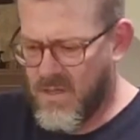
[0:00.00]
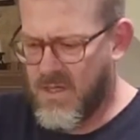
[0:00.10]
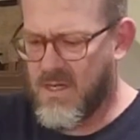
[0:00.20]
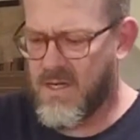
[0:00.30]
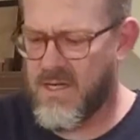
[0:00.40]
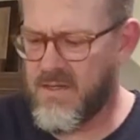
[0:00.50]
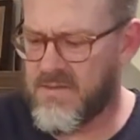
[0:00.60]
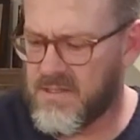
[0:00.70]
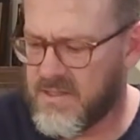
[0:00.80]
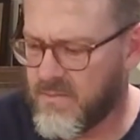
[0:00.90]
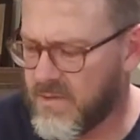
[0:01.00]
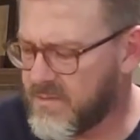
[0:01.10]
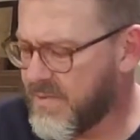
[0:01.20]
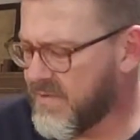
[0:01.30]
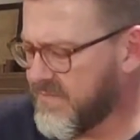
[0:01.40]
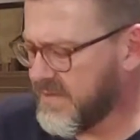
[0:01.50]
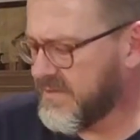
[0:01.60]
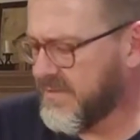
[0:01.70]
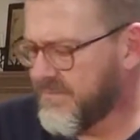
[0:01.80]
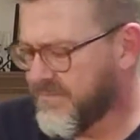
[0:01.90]
I think that worked perfect.
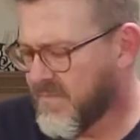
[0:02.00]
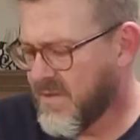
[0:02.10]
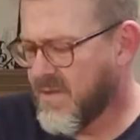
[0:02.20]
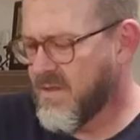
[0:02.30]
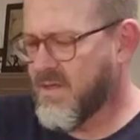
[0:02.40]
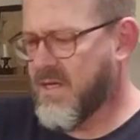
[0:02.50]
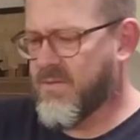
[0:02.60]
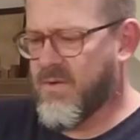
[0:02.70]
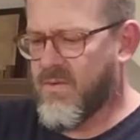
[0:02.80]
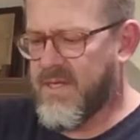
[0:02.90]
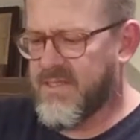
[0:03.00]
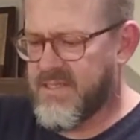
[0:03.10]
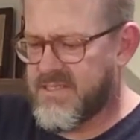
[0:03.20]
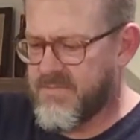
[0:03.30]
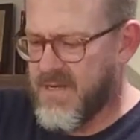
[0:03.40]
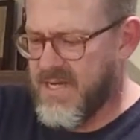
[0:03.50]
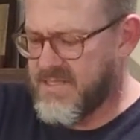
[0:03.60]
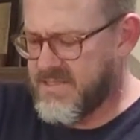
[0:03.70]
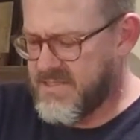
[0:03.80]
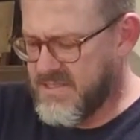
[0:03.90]
Now we'll go ahead and get some
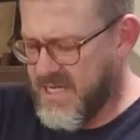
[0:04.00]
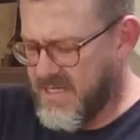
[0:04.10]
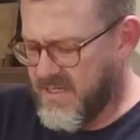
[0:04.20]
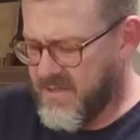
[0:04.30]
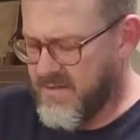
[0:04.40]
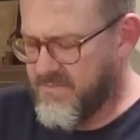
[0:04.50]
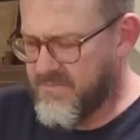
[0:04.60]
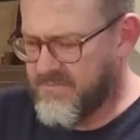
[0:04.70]
ice inside here.